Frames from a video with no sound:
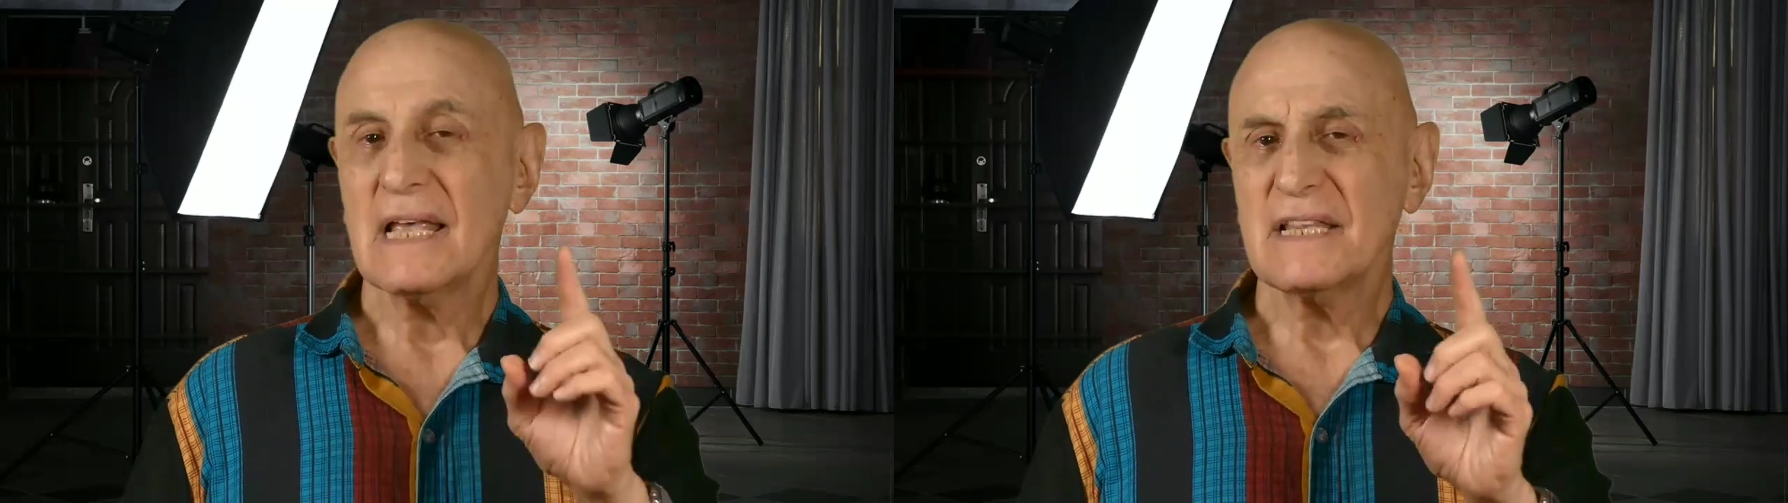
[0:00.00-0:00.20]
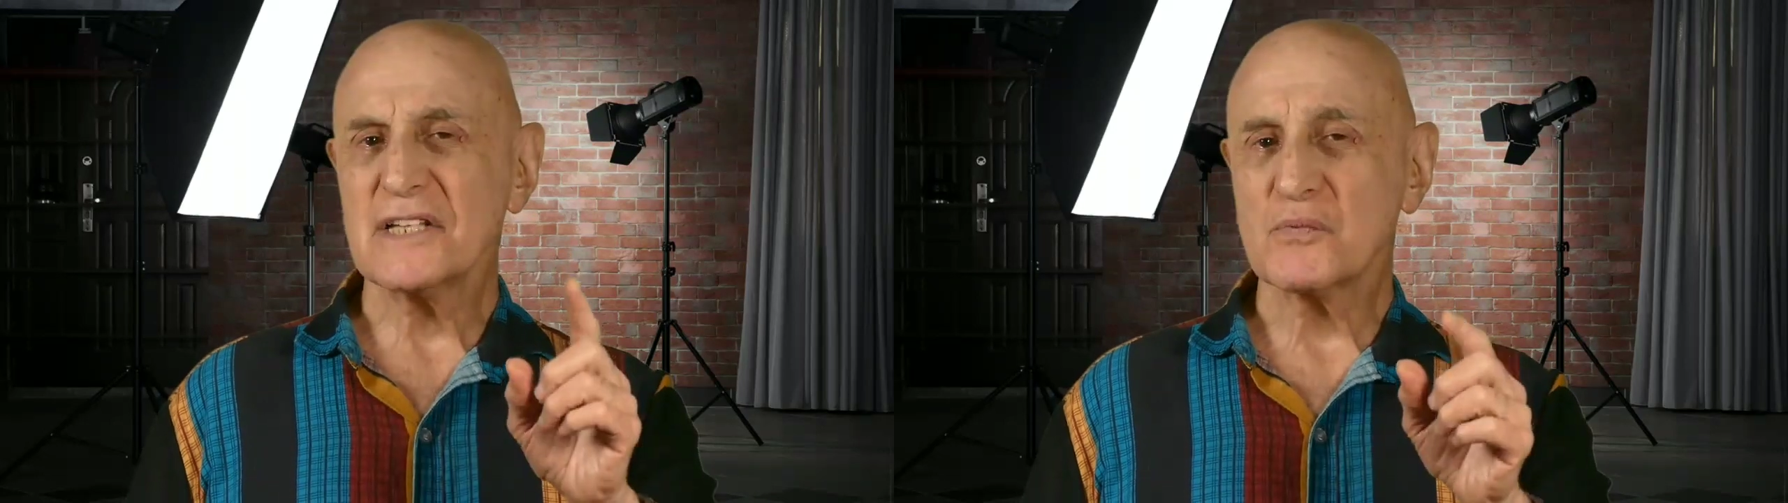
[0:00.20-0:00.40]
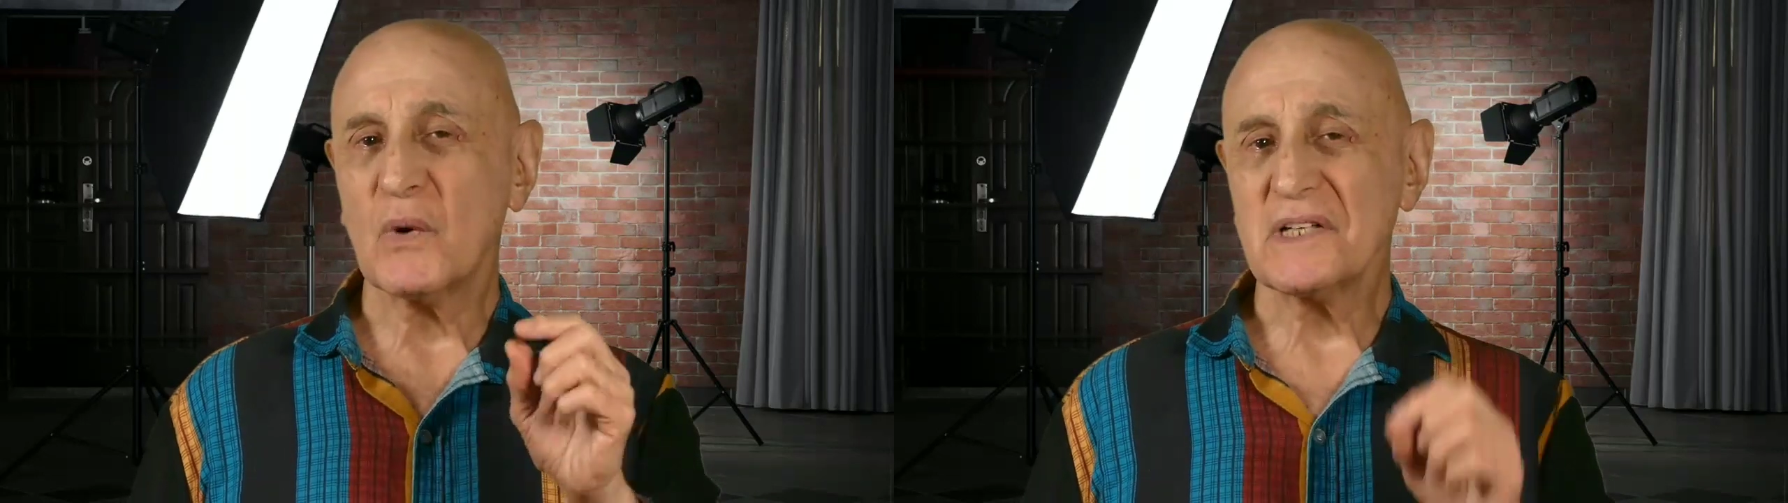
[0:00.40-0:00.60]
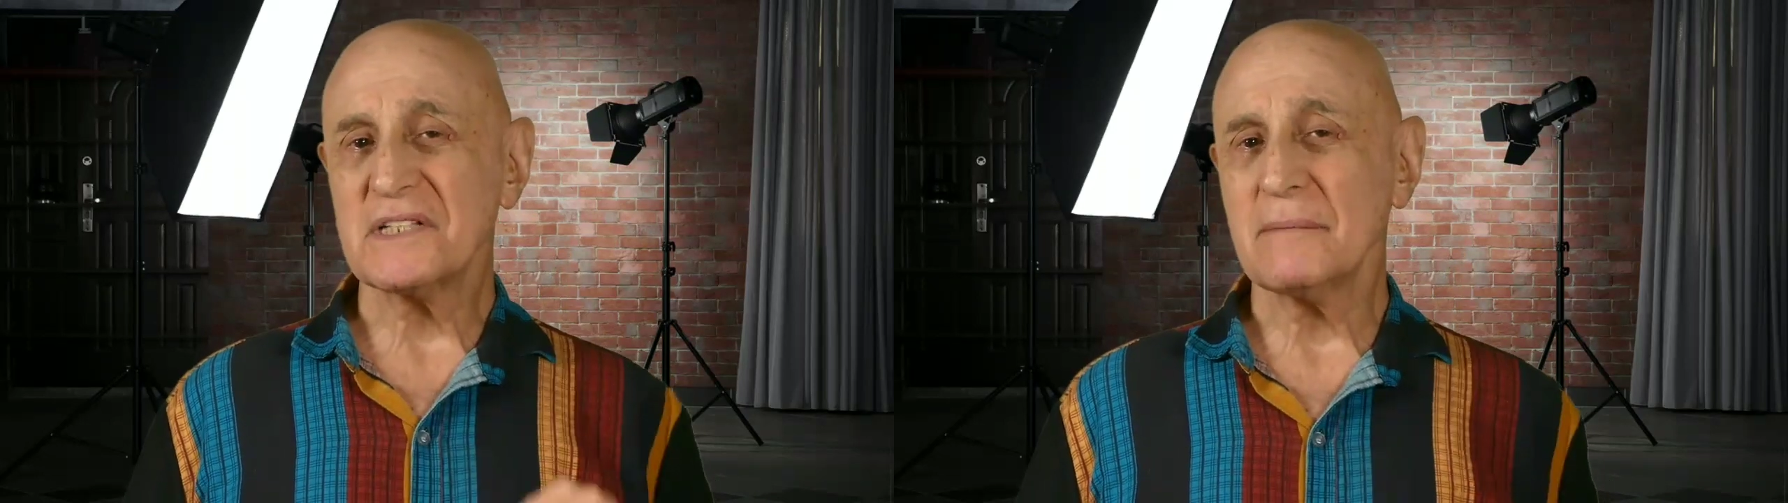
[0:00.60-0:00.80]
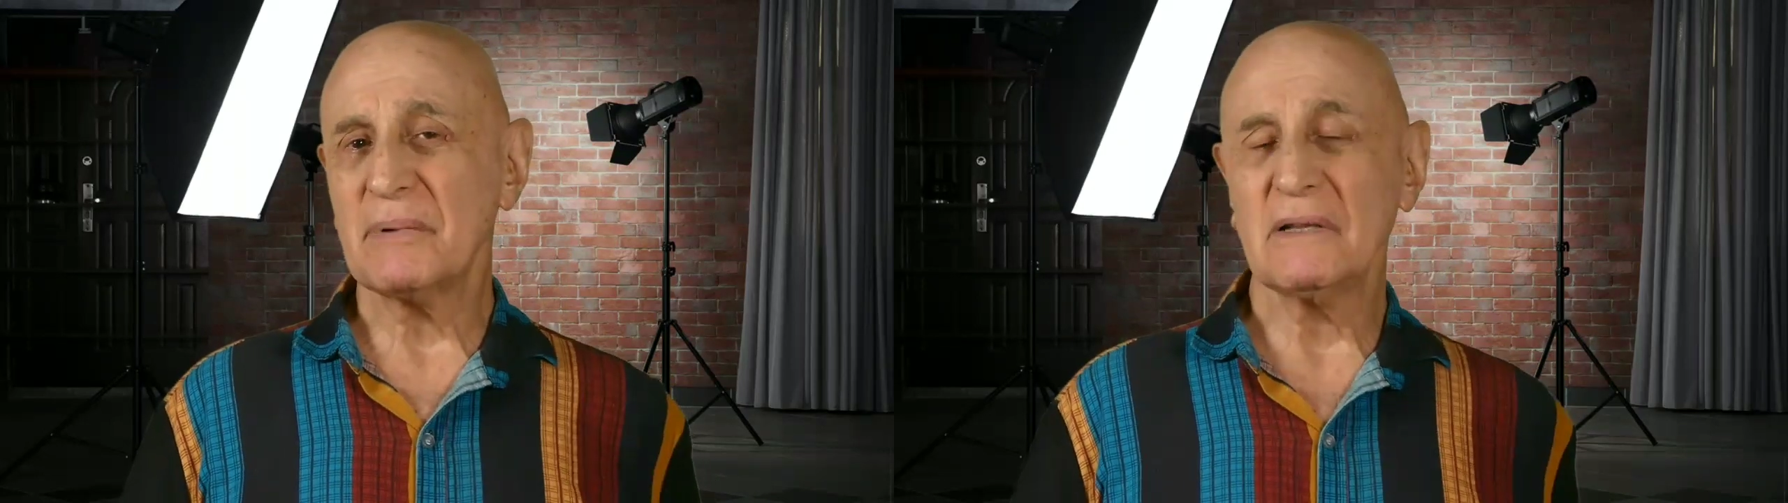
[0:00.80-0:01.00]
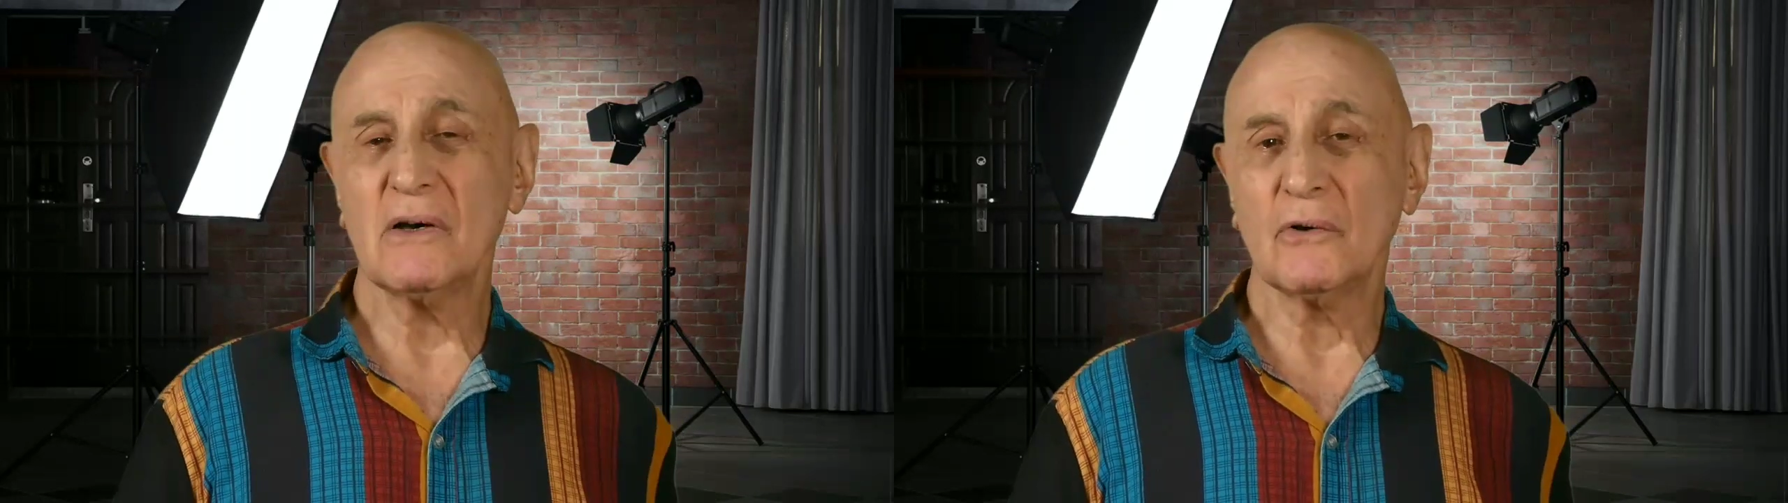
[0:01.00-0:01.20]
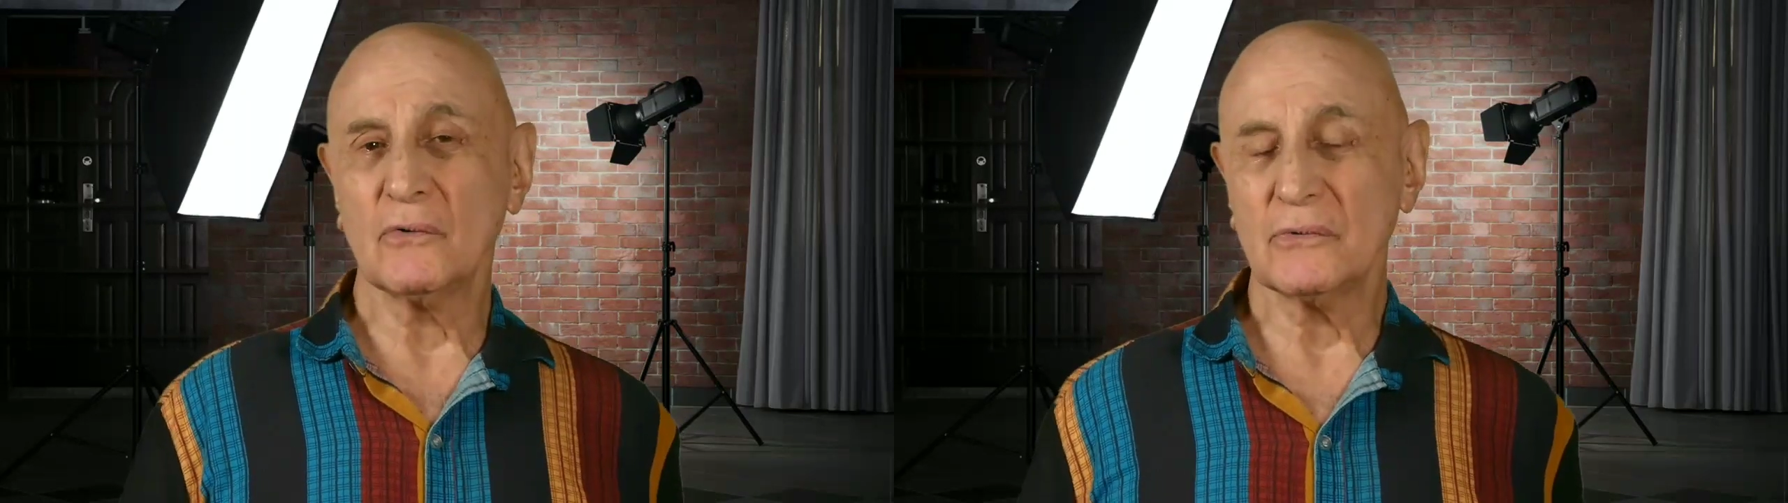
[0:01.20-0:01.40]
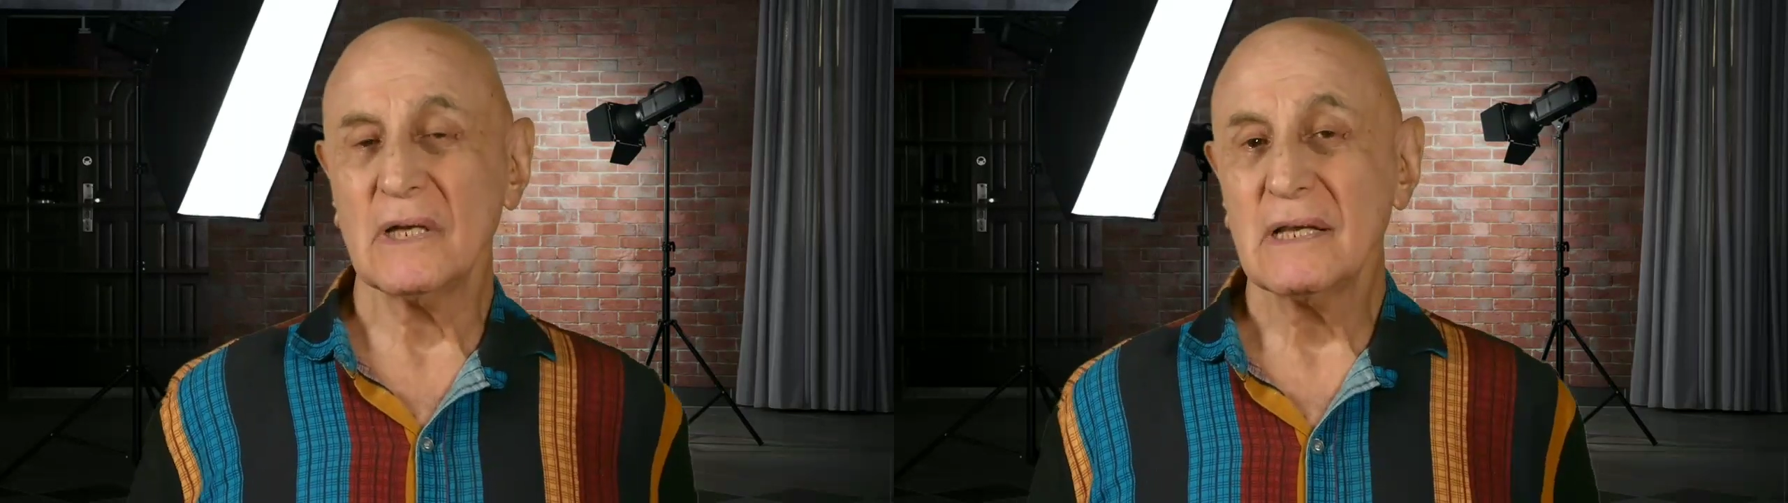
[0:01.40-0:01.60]
This one tip
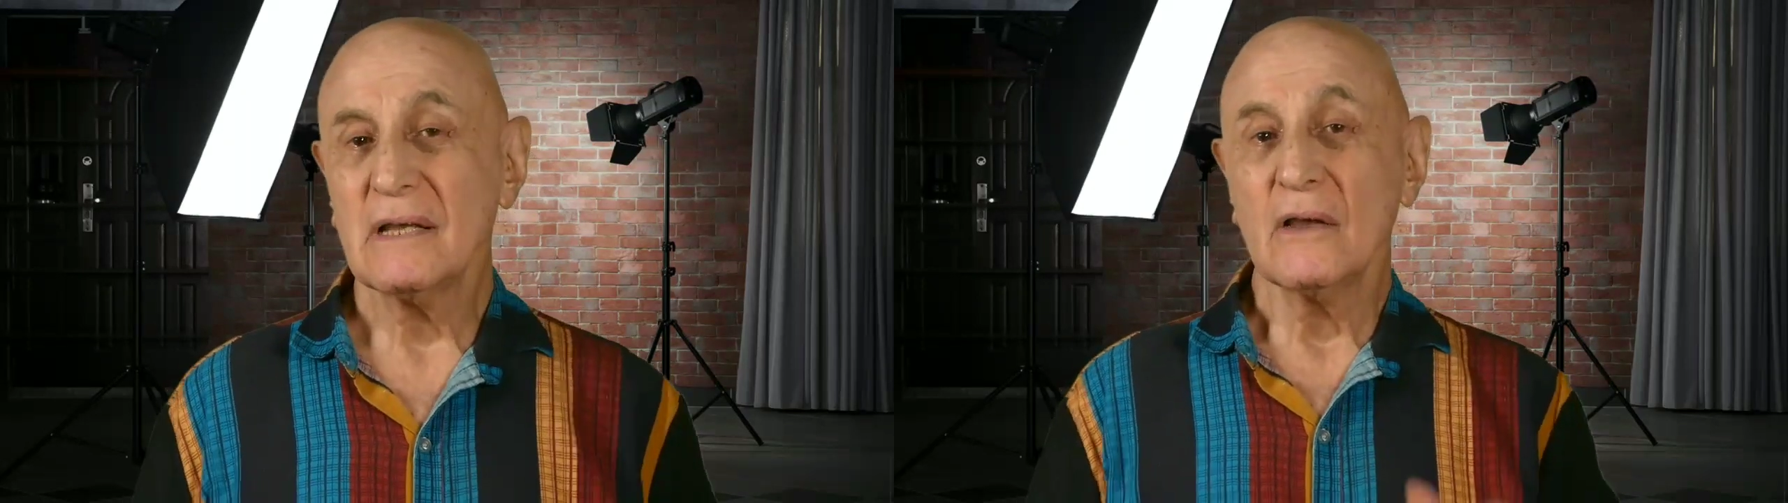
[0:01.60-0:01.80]
alone